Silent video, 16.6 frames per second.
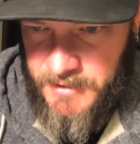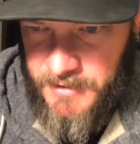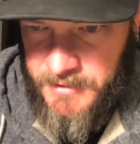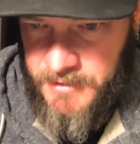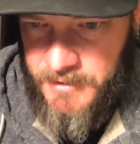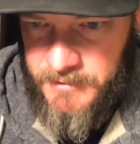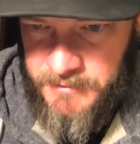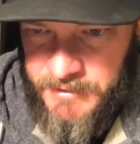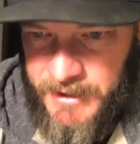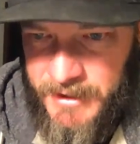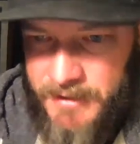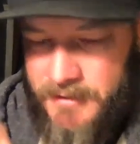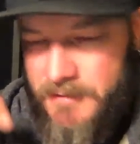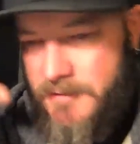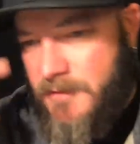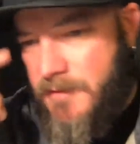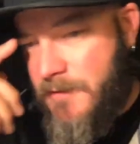the
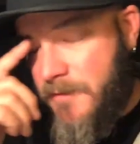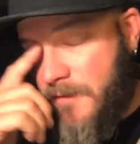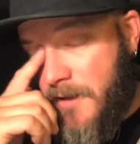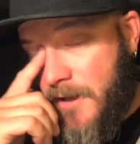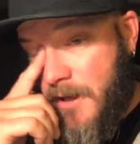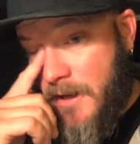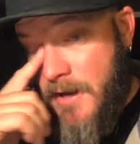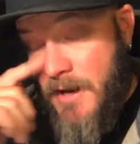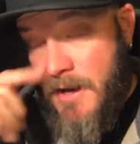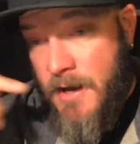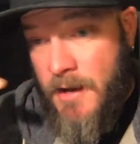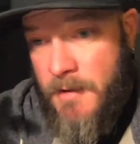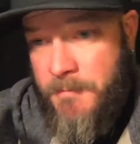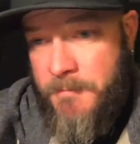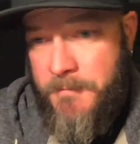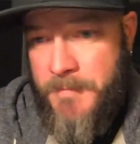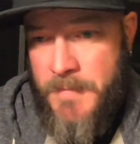link to
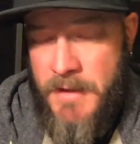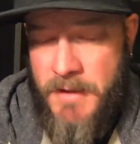the